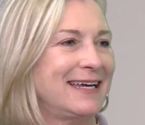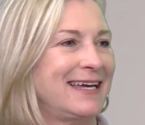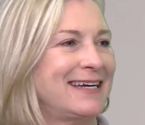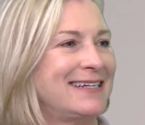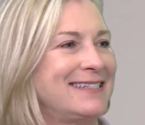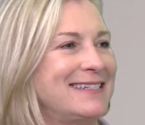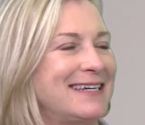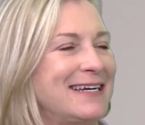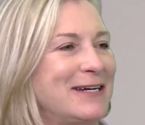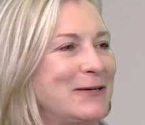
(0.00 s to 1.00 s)

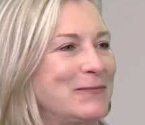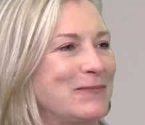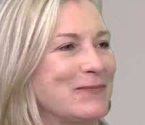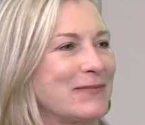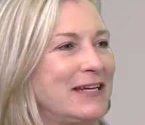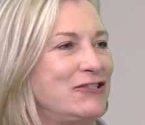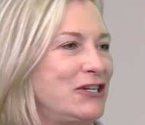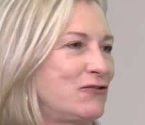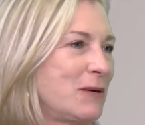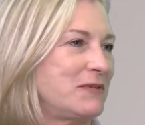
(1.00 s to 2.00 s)
And
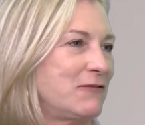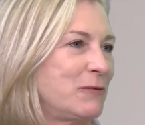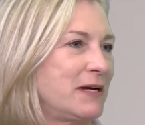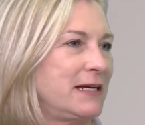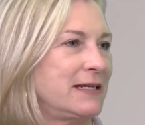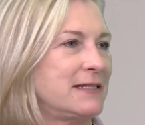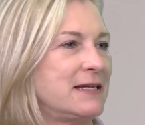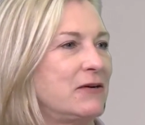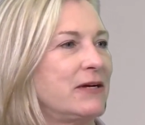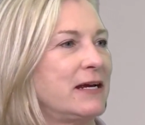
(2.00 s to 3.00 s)
she trumped everybody and
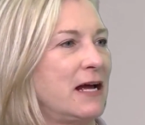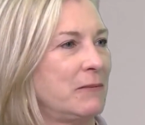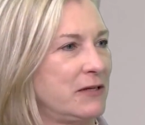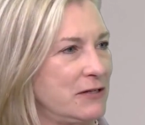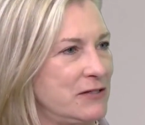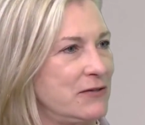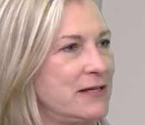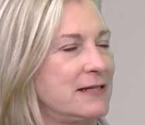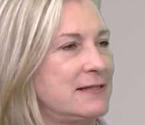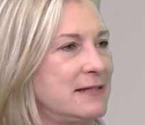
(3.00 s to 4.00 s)
said, "Okay, I'm going to do
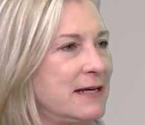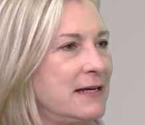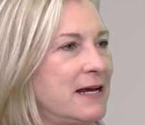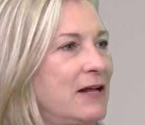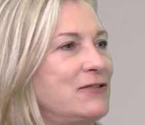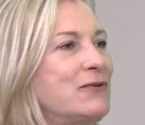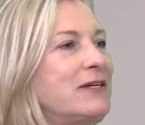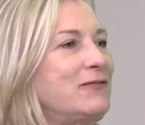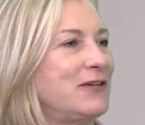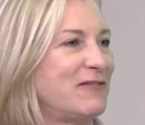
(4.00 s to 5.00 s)
this, and I'll do it
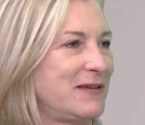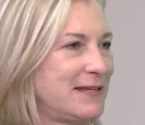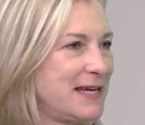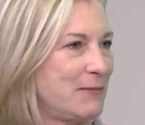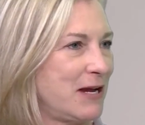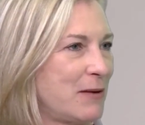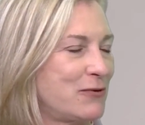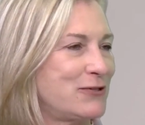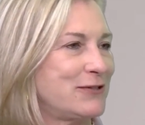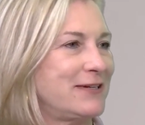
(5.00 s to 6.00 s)
if you give me the naming
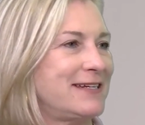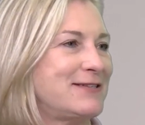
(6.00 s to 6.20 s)
opportunity."